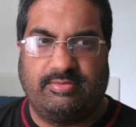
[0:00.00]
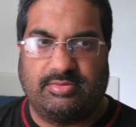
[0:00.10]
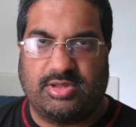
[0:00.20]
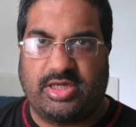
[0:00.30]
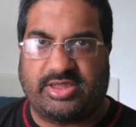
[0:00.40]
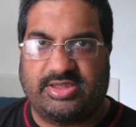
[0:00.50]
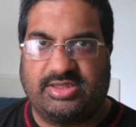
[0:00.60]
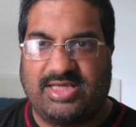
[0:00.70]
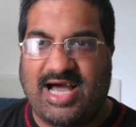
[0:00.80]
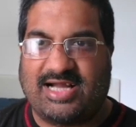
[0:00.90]
like
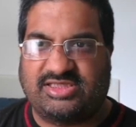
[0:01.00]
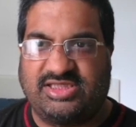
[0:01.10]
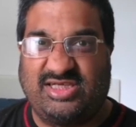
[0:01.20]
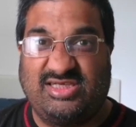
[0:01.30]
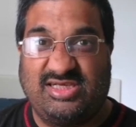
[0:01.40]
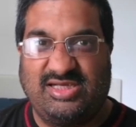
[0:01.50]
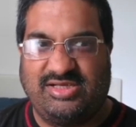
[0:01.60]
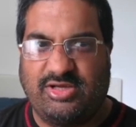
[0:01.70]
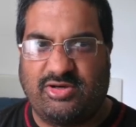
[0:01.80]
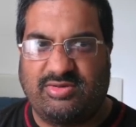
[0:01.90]
acting?
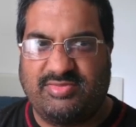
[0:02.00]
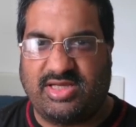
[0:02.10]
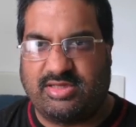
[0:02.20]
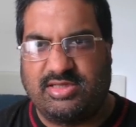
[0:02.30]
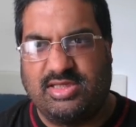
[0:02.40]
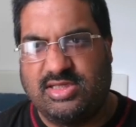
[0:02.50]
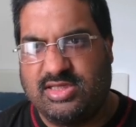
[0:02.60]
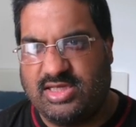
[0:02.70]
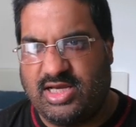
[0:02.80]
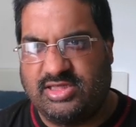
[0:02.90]
You know what I mean?
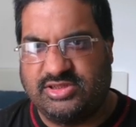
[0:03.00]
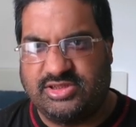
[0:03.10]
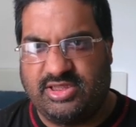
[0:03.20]
And